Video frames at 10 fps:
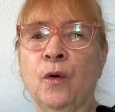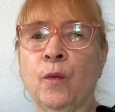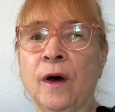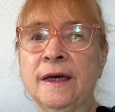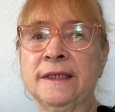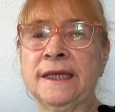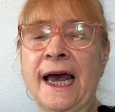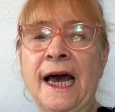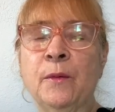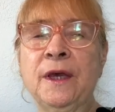was
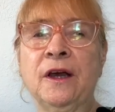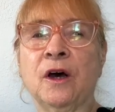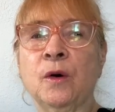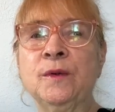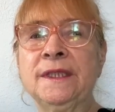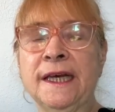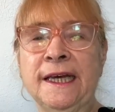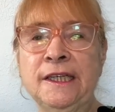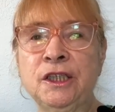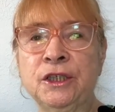how he goes
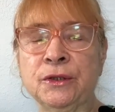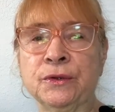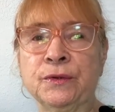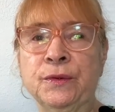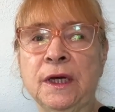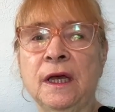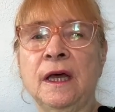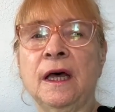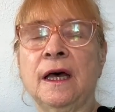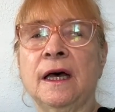into
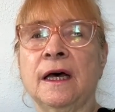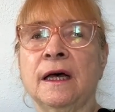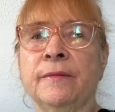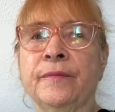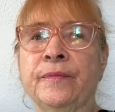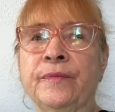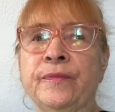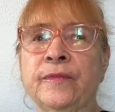the